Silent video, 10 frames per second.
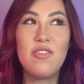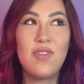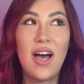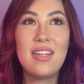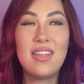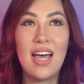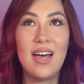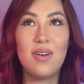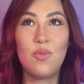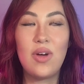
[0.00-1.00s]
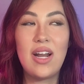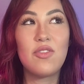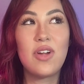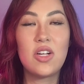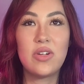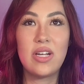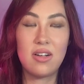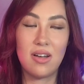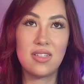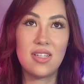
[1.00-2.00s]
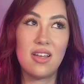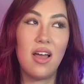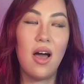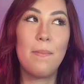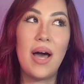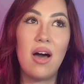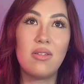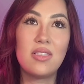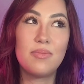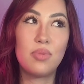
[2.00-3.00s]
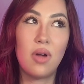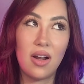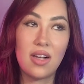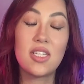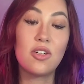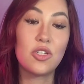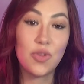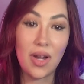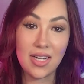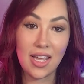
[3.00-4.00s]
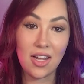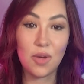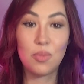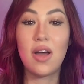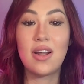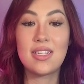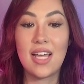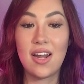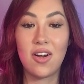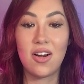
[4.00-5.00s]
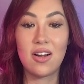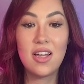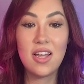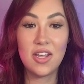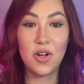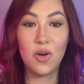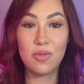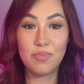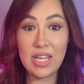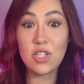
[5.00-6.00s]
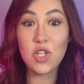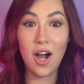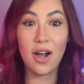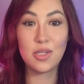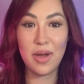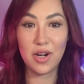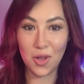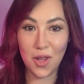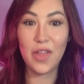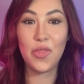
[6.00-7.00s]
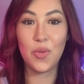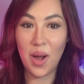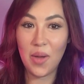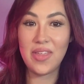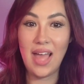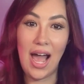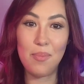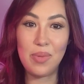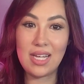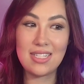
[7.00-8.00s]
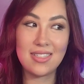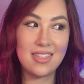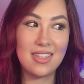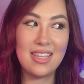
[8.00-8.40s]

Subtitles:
find that whenever I create content about products that are trending or products that are, being talked about a lot throughout the app, because